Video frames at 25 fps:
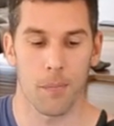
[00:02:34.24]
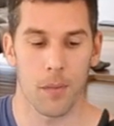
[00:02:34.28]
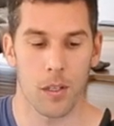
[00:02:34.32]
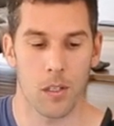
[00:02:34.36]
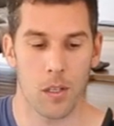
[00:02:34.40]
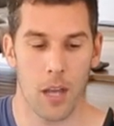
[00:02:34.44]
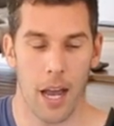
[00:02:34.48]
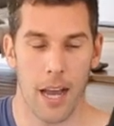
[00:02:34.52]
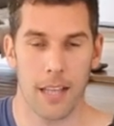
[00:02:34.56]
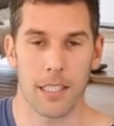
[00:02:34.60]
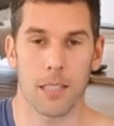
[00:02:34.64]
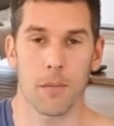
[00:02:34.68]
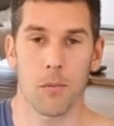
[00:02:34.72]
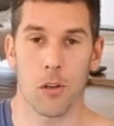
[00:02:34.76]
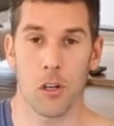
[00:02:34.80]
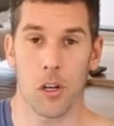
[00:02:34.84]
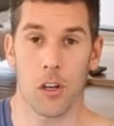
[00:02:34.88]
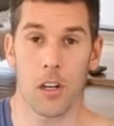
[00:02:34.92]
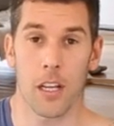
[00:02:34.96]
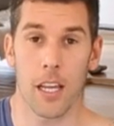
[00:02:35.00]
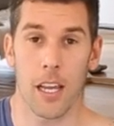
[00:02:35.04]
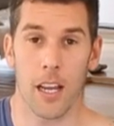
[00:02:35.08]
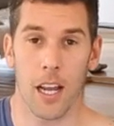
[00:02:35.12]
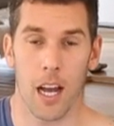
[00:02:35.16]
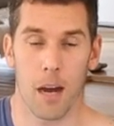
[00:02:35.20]
So as I'm
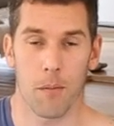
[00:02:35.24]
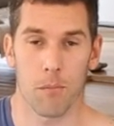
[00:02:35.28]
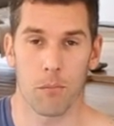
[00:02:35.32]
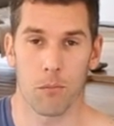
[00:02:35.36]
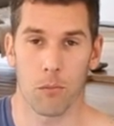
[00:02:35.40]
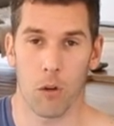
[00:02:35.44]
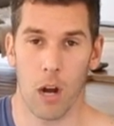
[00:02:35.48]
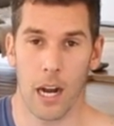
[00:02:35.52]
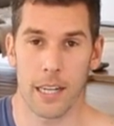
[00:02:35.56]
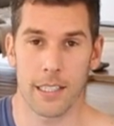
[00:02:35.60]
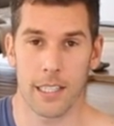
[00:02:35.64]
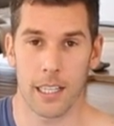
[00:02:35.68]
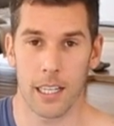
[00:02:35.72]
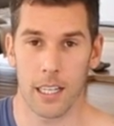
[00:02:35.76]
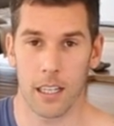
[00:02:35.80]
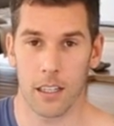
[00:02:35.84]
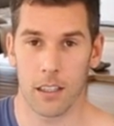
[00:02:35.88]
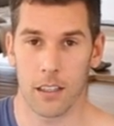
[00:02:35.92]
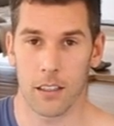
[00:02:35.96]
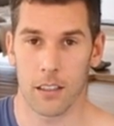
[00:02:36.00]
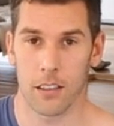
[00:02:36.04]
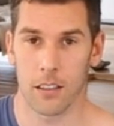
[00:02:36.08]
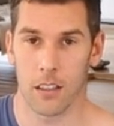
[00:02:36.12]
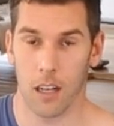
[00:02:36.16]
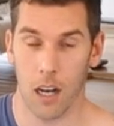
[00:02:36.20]
shooting, I'm
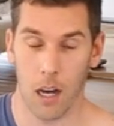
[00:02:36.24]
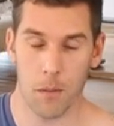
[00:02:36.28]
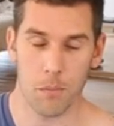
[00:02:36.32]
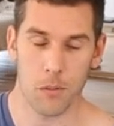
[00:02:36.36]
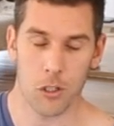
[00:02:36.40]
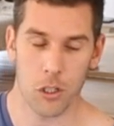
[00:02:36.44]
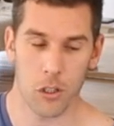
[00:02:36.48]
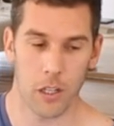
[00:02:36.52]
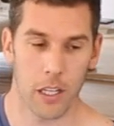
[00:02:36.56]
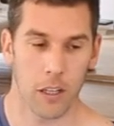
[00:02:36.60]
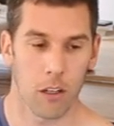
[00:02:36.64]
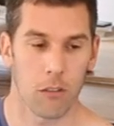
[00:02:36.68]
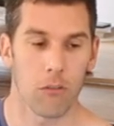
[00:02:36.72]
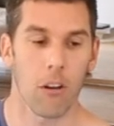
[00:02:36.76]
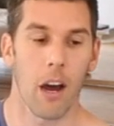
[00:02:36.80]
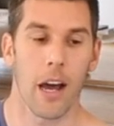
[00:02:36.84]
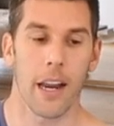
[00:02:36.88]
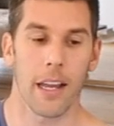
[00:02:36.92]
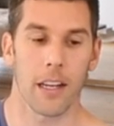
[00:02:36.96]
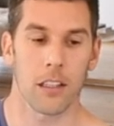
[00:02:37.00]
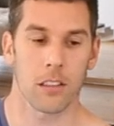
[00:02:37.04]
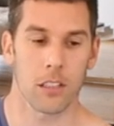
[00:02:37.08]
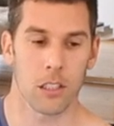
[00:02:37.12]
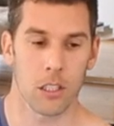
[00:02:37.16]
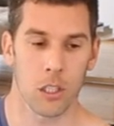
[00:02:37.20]
shooting or
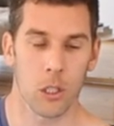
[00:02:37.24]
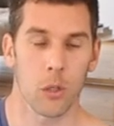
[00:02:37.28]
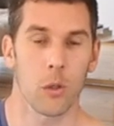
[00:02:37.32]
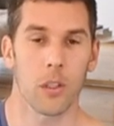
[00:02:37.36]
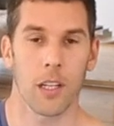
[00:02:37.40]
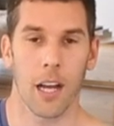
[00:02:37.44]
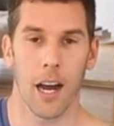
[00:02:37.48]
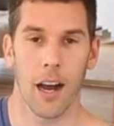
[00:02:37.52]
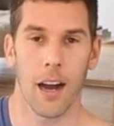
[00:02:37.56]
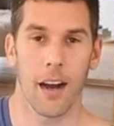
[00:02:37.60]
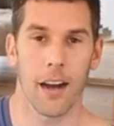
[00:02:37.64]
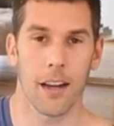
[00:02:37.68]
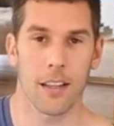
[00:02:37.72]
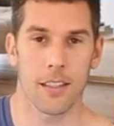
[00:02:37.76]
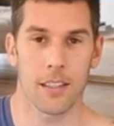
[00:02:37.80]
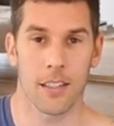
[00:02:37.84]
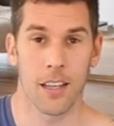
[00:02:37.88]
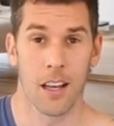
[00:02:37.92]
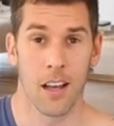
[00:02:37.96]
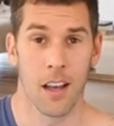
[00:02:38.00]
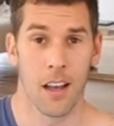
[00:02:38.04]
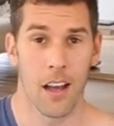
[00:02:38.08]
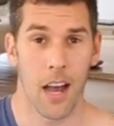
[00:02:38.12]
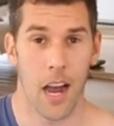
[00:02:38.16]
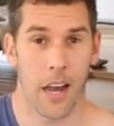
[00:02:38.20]
writing to 2
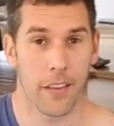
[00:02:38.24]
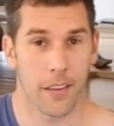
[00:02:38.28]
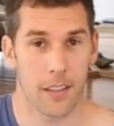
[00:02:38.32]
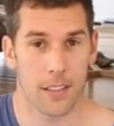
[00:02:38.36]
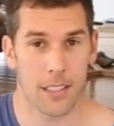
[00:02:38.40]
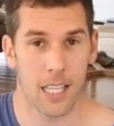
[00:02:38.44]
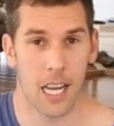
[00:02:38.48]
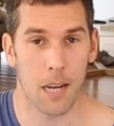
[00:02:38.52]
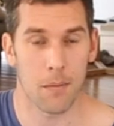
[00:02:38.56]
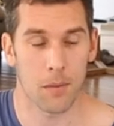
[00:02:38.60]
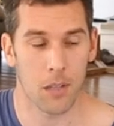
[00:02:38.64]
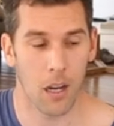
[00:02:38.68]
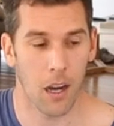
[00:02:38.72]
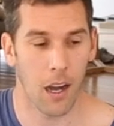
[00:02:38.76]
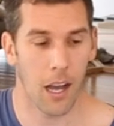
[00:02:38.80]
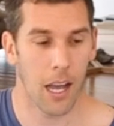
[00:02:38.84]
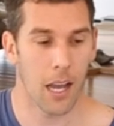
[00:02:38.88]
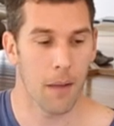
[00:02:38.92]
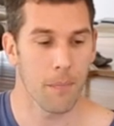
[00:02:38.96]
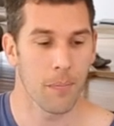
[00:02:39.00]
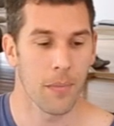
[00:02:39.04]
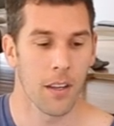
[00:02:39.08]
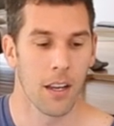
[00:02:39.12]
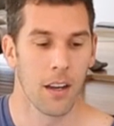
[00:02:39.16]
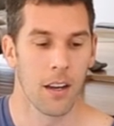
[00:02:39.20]
cards at the same
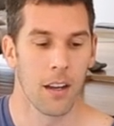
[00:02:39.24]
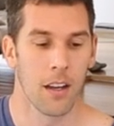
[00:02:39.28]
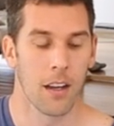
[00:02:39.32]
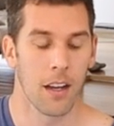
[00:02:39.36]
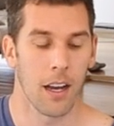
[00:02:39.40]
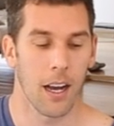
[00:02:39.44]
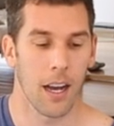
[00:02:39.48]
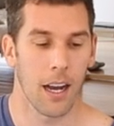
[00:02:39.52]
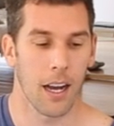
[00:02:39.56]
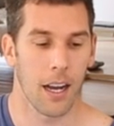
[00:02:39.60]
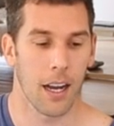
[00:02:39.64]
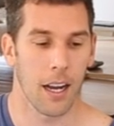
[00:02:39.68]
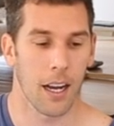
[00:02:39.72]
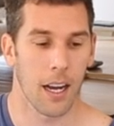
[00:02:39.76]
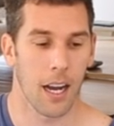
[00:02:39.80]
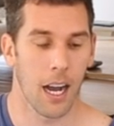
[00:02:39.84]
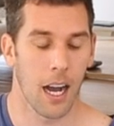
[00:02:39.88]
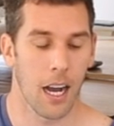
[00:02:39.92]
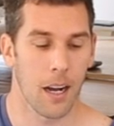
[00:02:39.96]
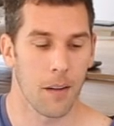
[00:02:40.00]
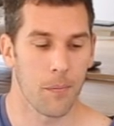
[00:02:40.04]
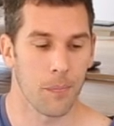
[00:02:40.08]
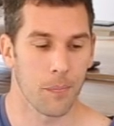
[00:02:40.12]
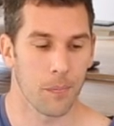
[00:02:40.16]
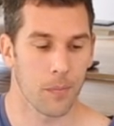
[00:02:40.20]
time,
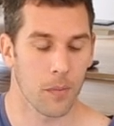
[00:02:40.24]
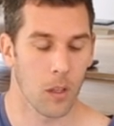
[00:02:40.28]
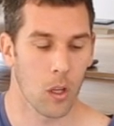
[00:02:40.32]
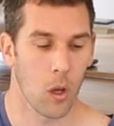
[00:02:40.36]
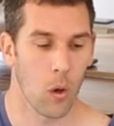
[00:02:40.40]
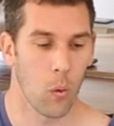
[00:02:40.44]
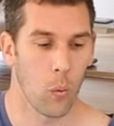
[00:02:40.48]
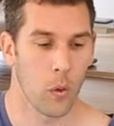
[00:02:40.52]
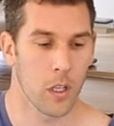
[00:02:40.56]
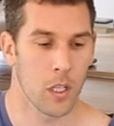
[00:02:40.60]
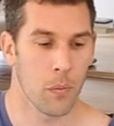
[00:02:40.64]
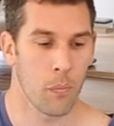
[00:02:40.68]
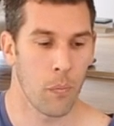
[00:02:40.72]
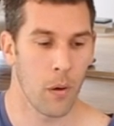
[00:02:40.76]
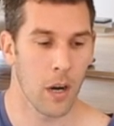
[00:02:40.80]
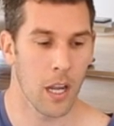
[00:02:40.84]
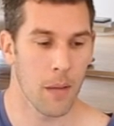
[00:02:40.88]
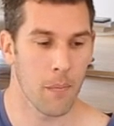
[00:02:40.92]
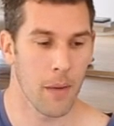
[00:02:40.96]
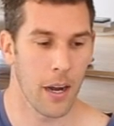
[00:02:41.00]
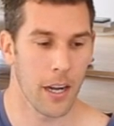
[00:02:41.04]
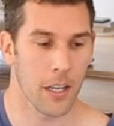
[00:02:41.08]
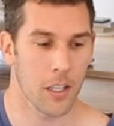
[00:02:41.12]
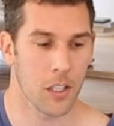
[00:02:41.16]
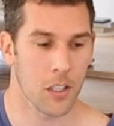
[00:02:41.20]
which
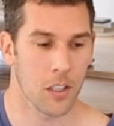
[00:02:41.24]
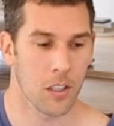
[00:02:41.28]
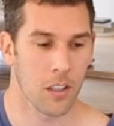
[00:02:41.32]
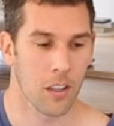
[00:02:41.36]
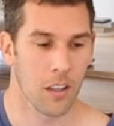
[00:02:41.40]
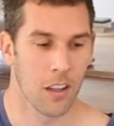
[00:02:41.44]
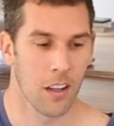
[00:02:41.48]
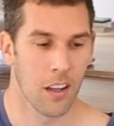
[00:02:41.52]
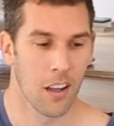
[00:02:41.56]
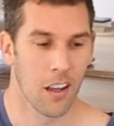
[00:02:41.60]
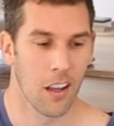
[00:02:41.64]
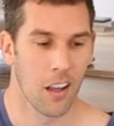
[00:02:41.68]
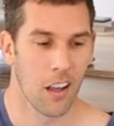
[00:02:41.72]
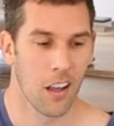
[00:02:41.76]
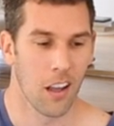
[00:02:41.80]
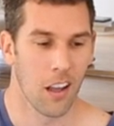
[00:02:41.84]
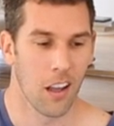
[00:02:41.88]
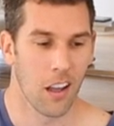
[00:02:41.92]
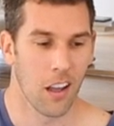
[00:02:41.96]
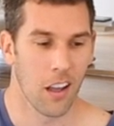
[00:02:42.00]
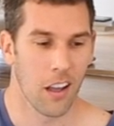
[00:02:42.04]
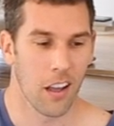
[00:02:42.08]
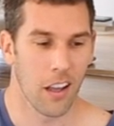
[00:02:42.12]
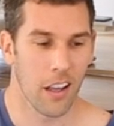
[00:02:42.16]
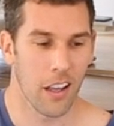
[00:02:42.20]
pretty much
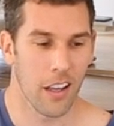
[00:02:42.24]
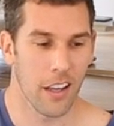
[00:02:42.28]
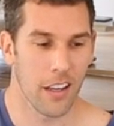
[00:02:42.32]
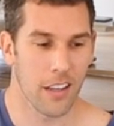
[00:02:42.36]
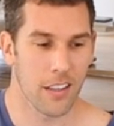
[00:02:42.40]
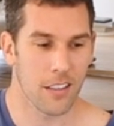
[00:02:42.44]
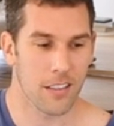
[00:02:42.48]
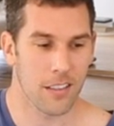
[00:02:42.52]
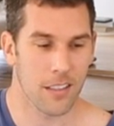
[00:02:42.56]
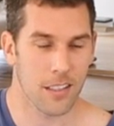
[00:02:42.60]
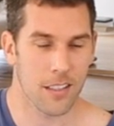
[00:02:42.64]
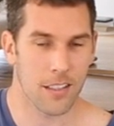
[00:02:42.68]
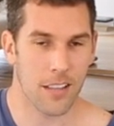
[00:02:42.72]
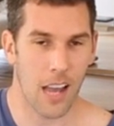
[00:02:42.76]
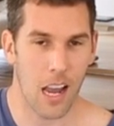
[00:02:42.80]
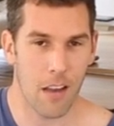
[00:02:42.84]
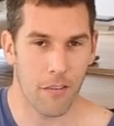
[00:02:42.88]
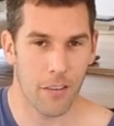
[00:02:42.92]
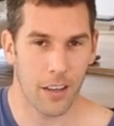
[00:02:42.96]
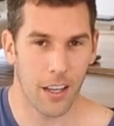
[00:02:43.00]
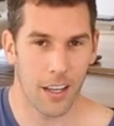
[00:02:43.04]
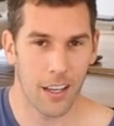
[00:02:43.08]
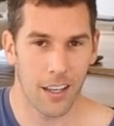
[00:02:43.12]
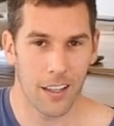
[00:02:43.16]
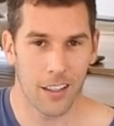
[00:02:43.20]
is the
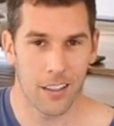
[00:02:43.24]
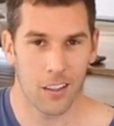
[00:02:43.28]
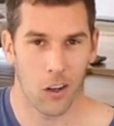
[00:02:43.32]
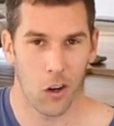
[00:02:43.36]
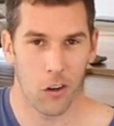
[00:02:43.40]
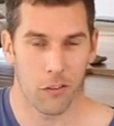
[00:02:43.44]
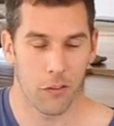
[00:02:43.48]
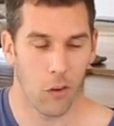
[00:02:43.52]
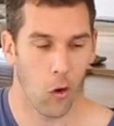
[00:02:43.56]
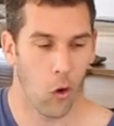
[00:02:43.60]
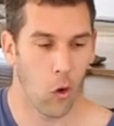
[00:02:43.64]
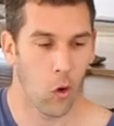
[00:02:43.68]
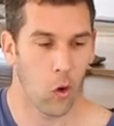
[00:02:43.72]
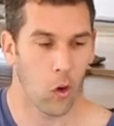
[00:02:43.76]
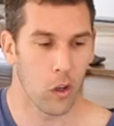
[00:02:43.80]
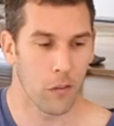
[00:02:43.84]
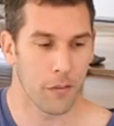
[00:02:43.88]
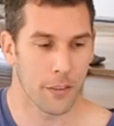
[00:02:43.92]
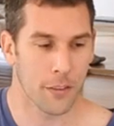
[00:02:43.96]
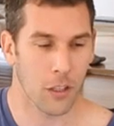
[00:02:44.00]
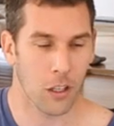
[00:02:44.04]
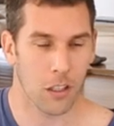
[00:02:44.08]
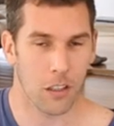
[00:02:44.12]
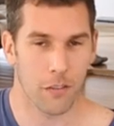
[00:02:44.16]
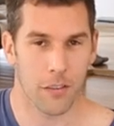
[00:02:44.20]
savior of all
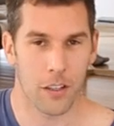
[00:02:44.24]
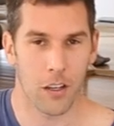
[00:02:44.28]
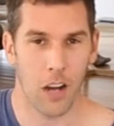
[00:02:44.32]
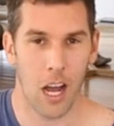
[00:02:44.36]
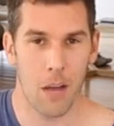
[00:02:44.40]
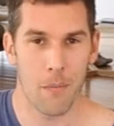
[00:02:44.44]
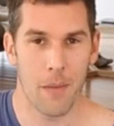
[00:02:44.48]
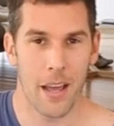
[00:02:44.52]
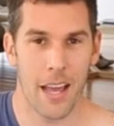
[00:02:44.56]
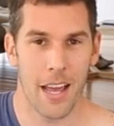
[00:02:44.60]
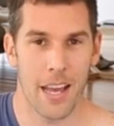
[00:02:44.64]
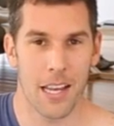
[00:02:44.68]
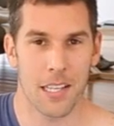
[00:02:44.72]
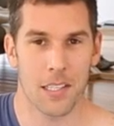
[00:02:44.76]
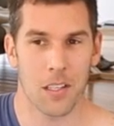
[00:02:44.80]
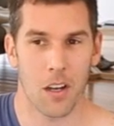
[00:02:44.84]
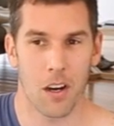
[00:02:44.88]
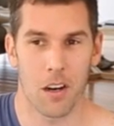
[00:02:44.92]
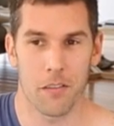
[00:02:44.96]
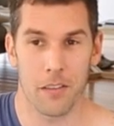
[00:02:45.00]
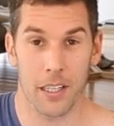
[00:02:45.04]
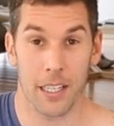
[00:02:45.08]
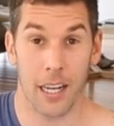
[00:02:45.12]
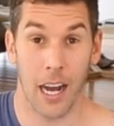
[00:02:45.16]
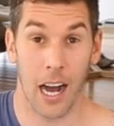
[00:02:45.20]
photographer nightmares
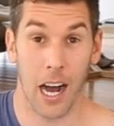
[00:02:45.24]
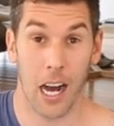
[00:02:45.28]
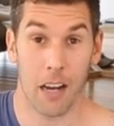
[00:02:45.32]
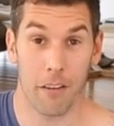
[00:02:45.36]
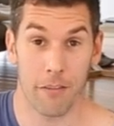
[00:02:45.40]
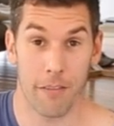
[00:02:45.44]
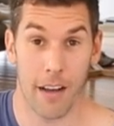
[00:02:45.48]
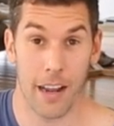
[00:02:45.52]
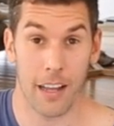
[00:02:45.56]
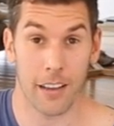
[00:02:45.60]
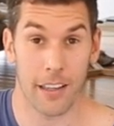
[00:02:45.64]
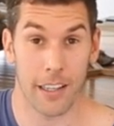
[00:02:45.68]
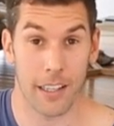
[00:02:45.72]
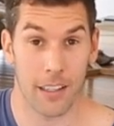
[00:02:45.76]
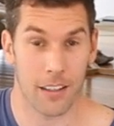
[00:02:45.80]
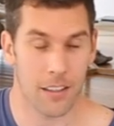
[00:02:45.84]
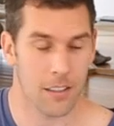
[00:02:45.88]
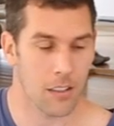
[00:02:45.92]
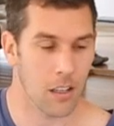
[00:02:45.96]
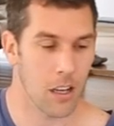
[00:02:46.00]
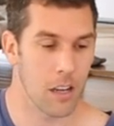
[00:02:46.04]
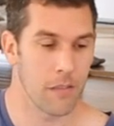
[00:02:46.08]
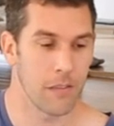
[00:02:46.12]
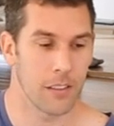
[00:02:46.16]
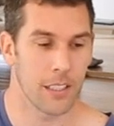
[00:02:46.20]
of a card failing.
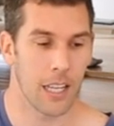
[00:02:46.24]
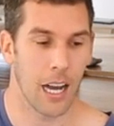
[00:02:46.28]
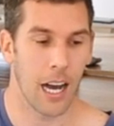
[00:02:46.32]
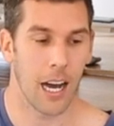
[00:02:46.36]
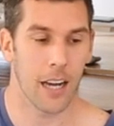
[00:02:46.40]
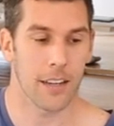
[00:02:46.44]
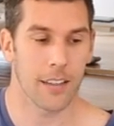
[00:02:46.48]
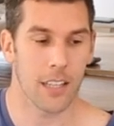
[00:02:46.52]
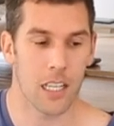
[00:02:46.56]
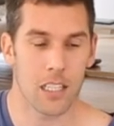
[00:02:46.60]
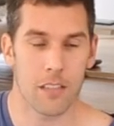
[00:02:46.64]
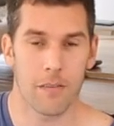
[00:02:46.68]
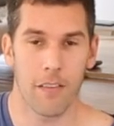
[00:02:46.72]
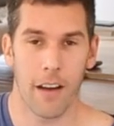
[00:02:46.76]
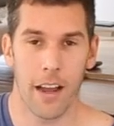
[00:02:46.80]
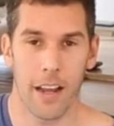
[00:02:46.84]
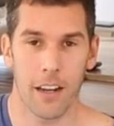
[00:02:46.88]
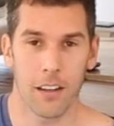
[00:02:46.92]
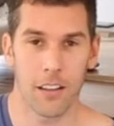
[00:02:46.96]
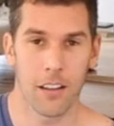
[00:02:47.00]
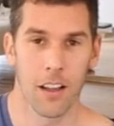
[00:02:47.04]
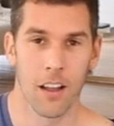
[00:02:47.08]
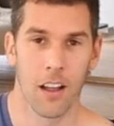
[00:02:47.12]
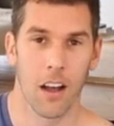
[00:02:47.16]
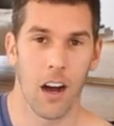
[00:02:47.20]
So if a card does
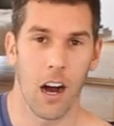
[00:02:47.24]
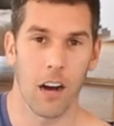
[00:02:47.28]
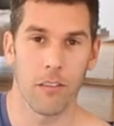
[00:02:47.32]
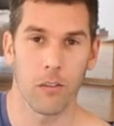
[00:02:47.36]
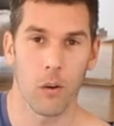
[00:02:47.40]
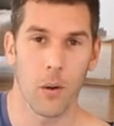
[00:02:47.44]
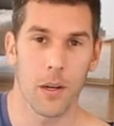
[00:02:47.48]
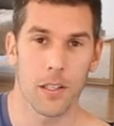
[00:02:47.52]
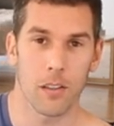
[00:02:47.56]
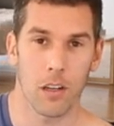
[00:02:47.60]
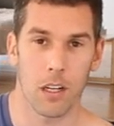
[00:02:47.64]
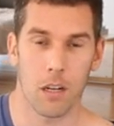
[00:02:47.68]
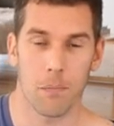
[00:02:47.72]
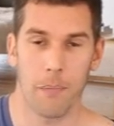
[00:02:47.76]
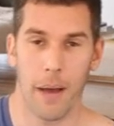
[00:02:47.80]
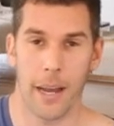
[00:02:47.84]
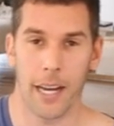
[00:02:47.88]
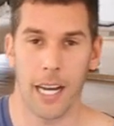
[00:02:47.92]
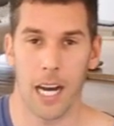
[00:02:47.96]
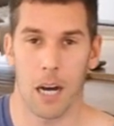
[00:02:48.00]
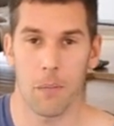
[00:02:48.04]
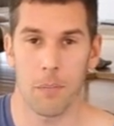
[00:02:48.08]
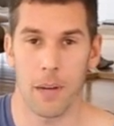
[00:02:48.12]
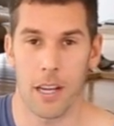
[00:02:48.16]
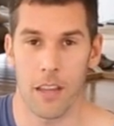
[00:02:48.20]
fail, I've always got a
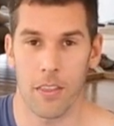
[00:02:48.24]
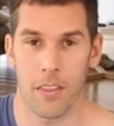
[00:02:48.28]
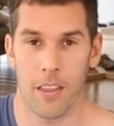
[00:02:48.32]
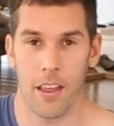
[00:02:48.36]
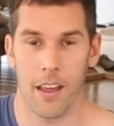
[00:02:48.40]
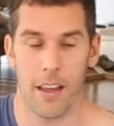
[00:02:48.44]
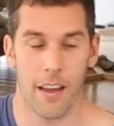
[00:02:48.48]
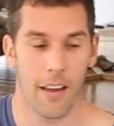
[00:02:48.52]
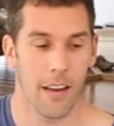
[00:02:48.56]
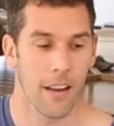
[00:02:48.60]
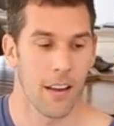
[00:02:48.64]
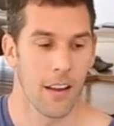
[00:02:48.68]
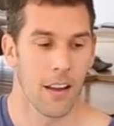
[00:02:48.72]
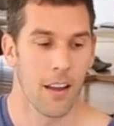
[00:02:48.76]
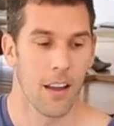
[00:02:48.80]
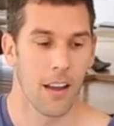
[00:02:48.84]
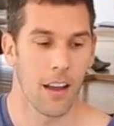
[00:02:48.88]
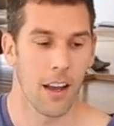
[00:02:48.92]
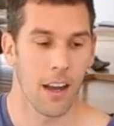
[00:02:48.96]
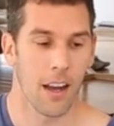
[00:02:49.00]
backup in there,